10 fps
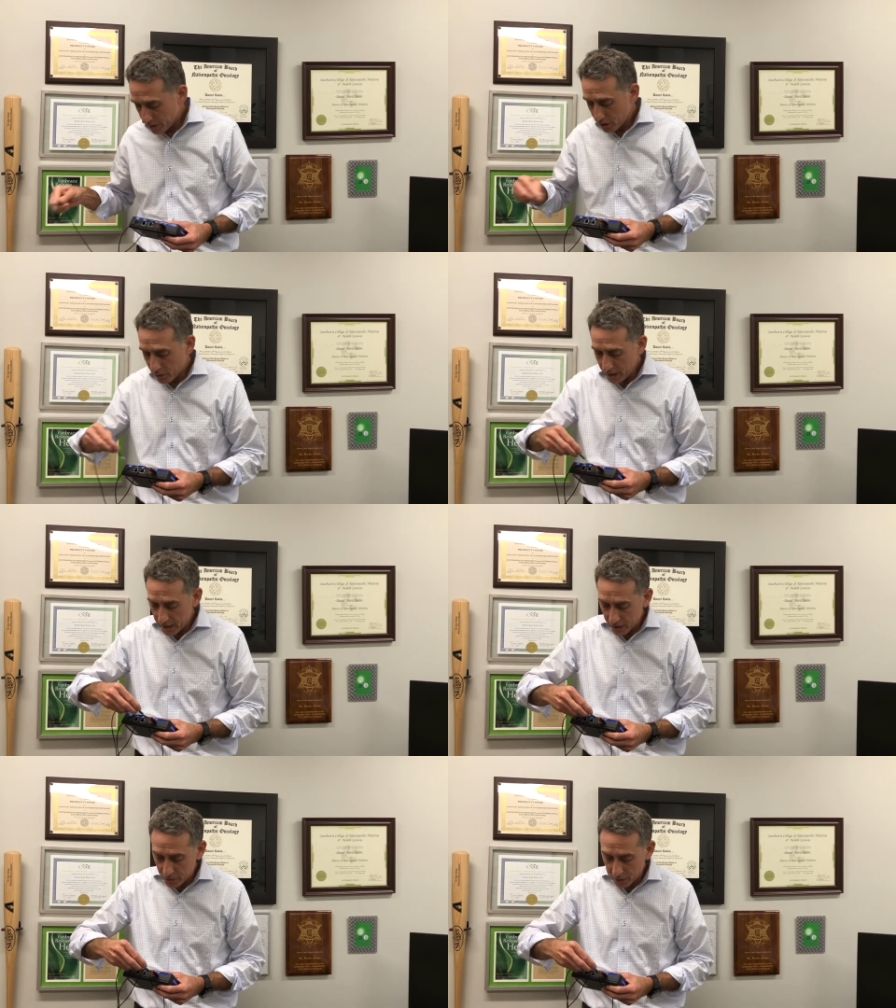green
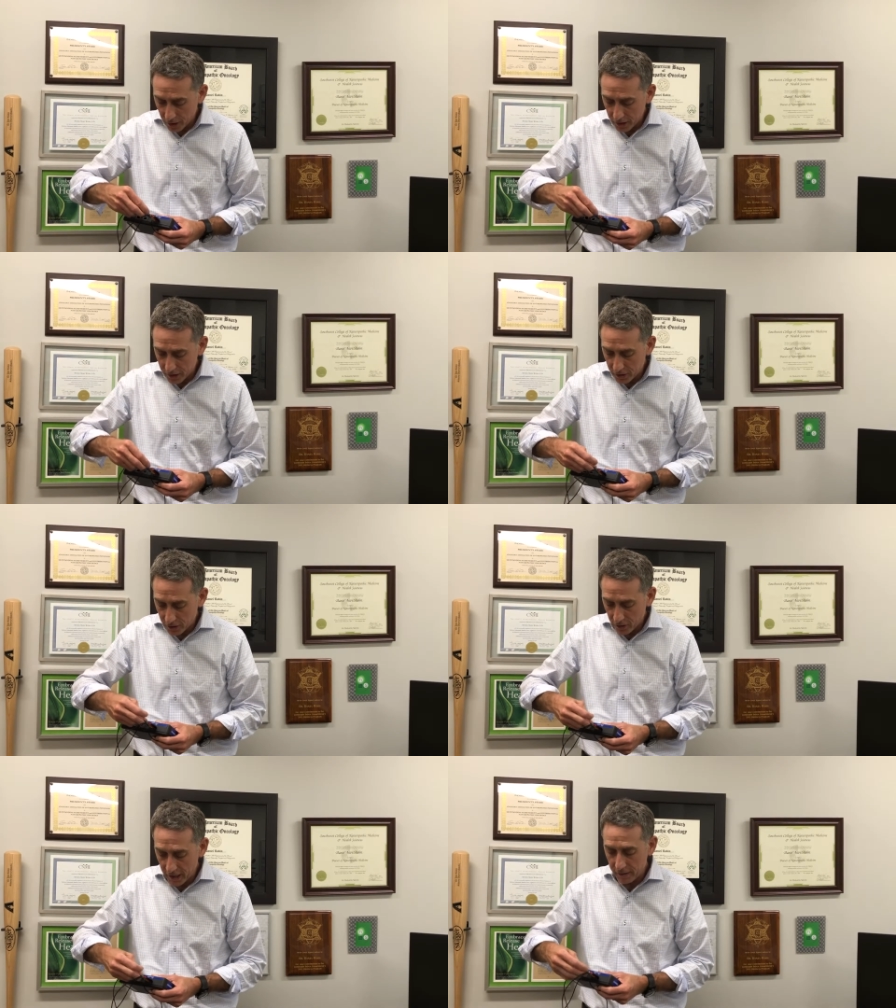gets plugged into
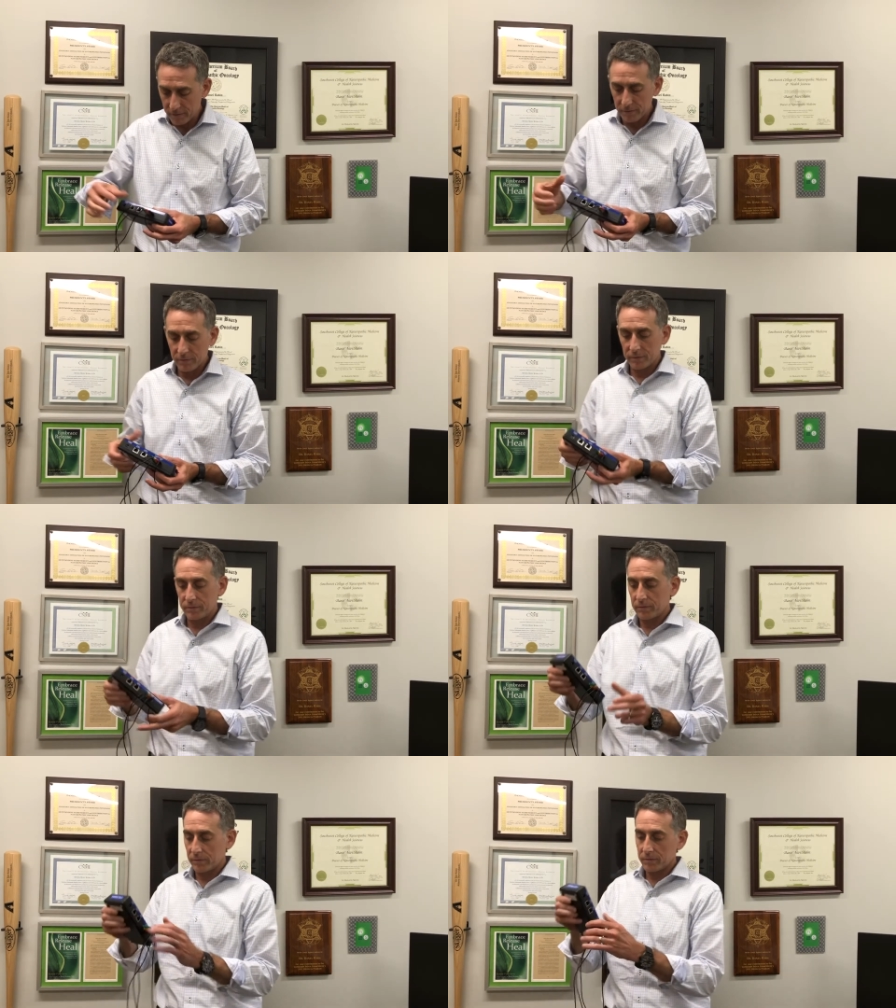green.
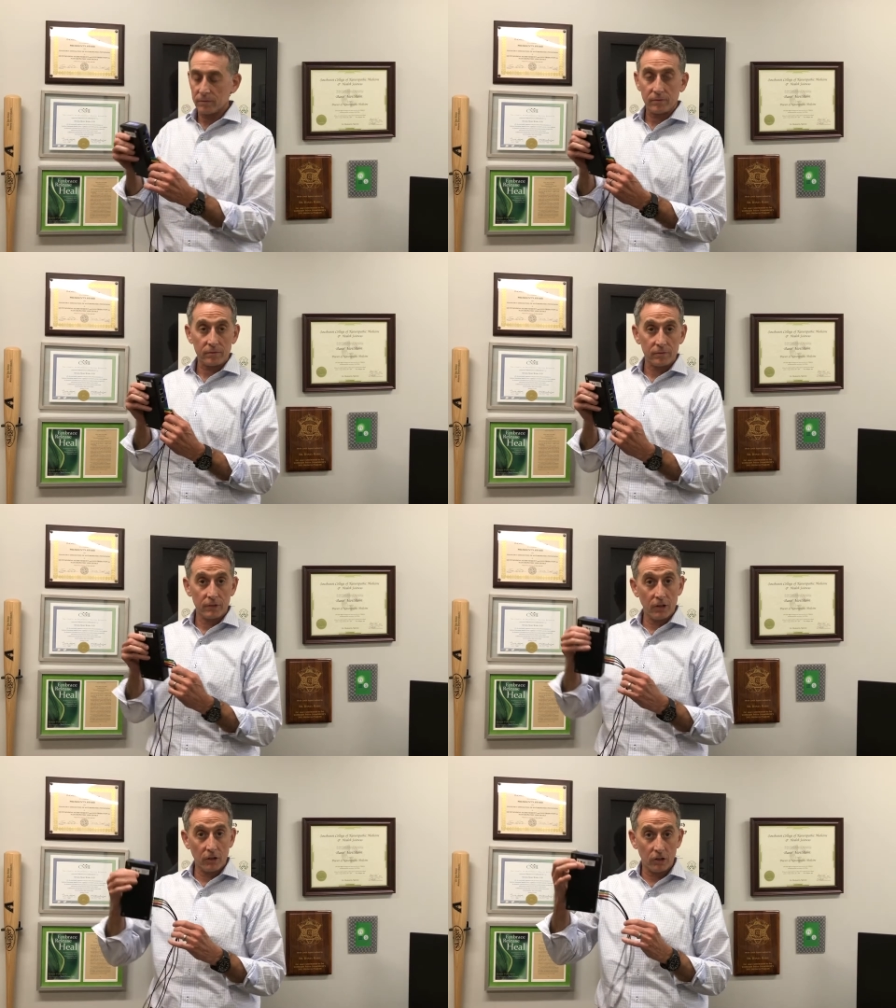
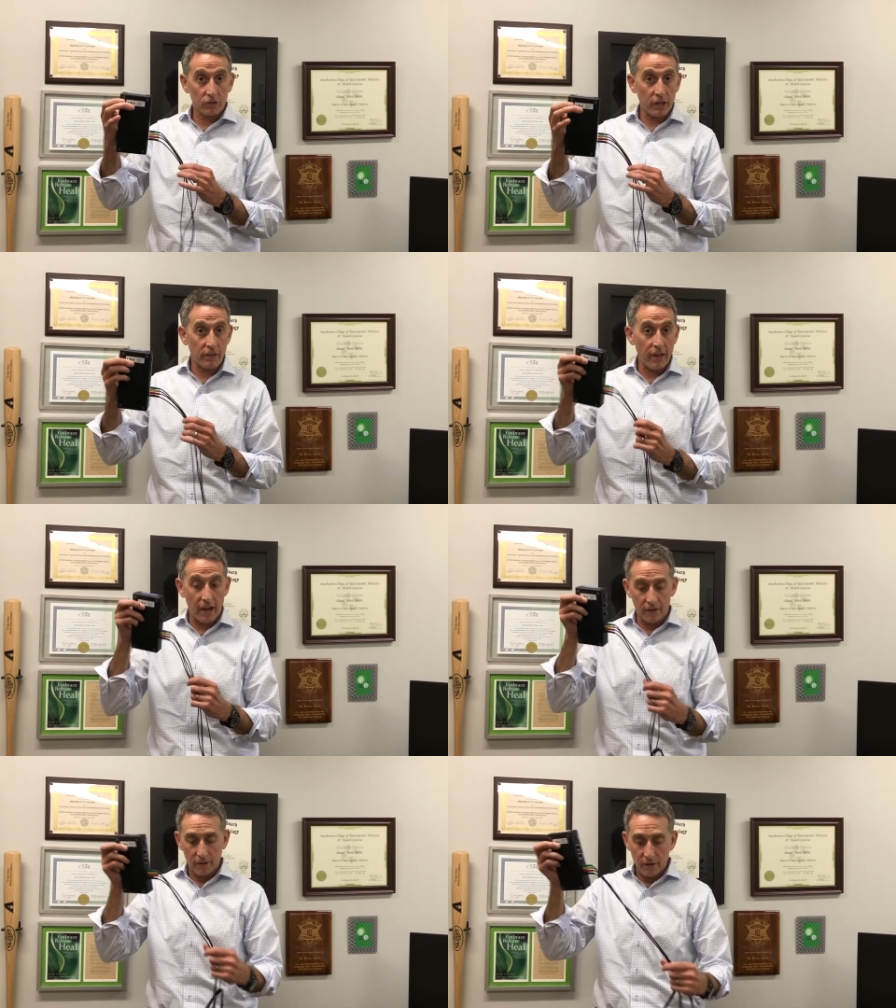And it looks like
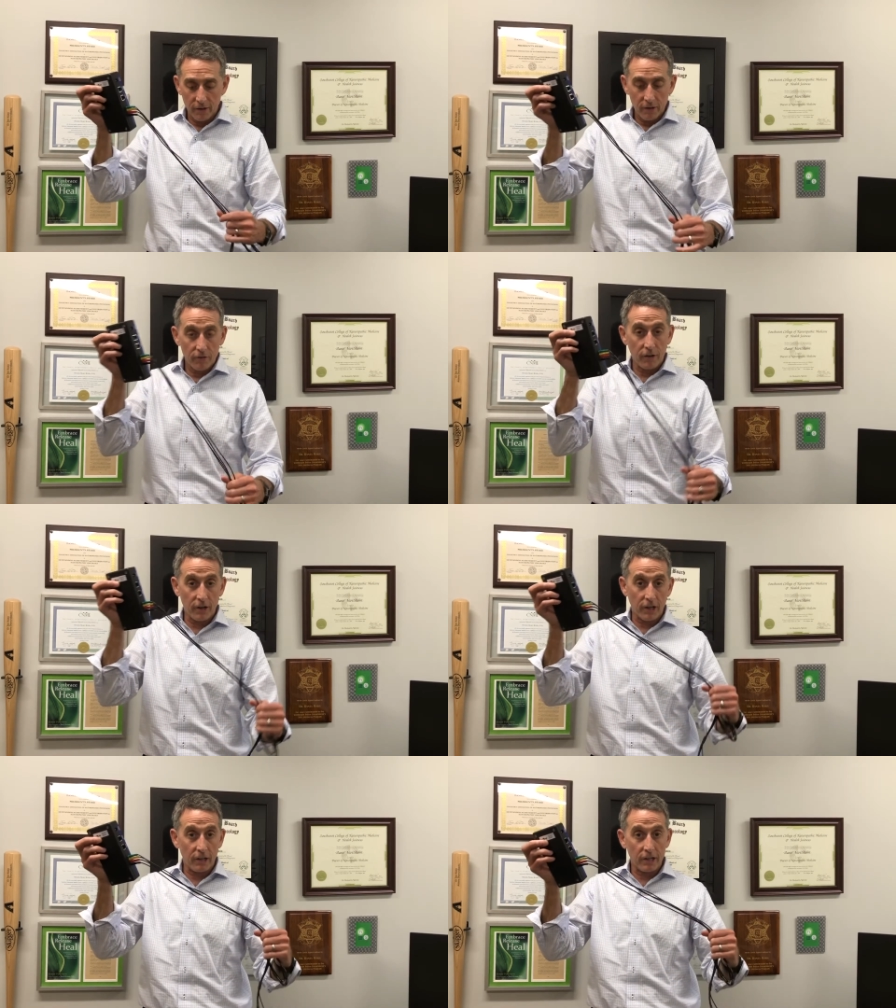that.
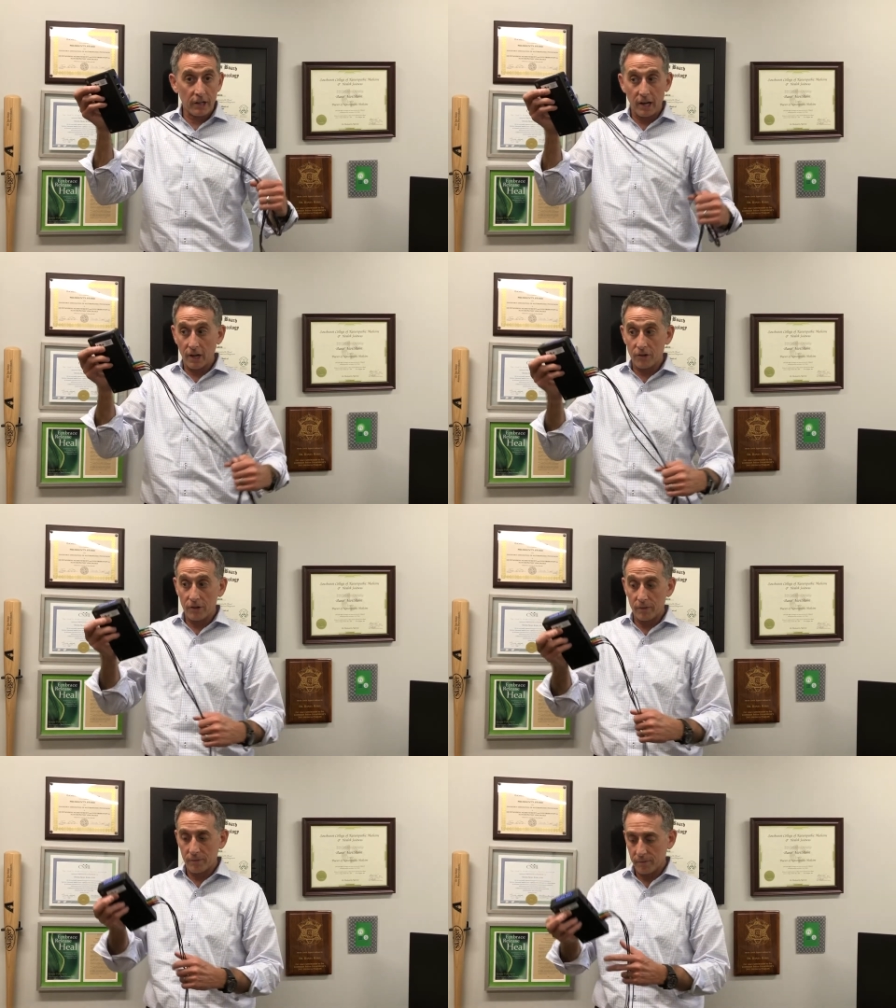Very clean connection.
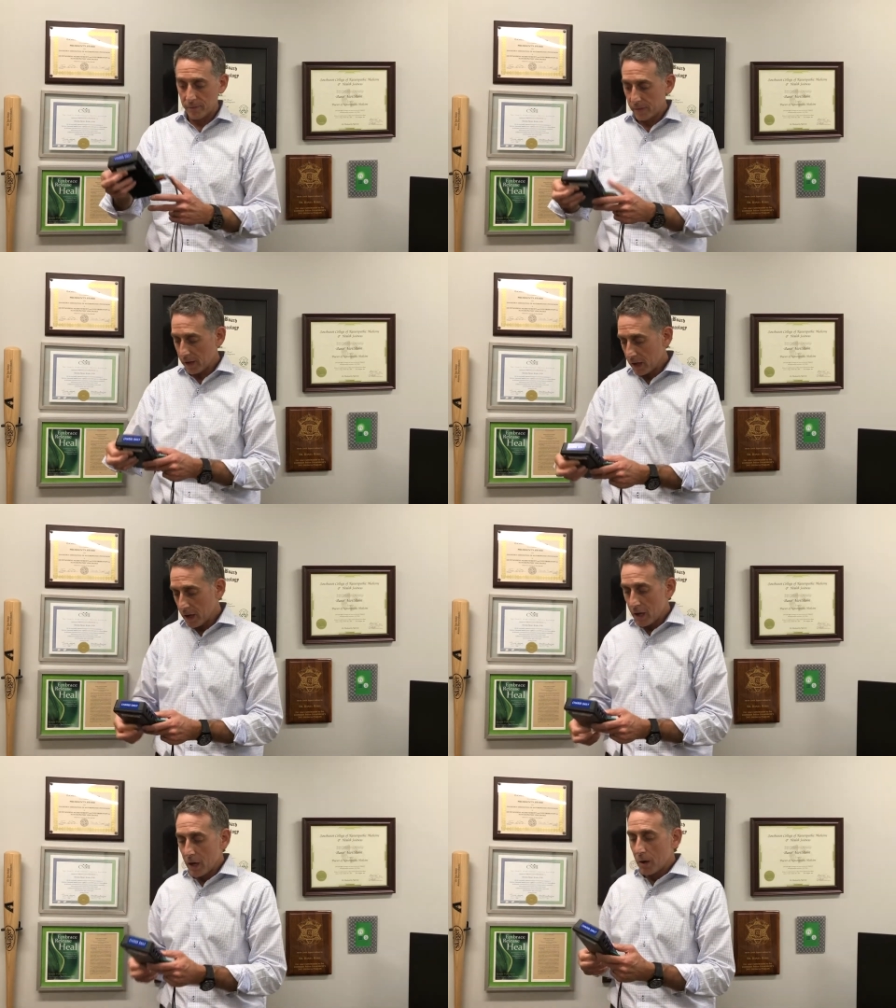
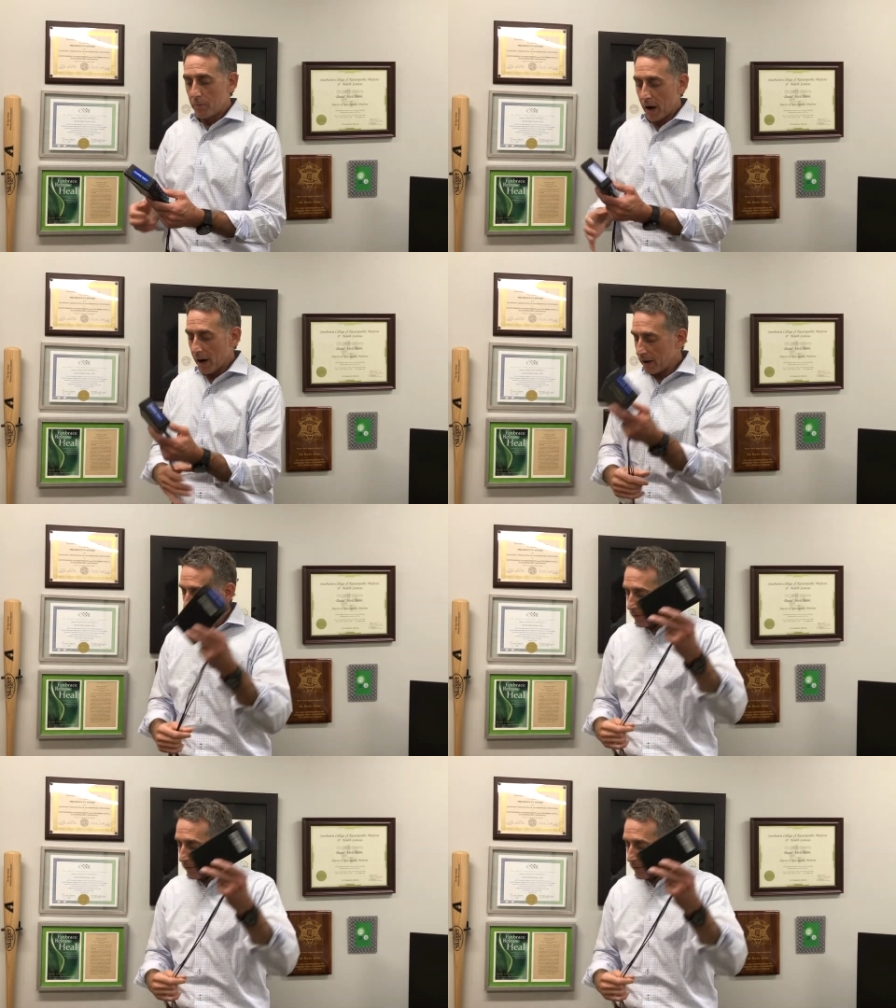But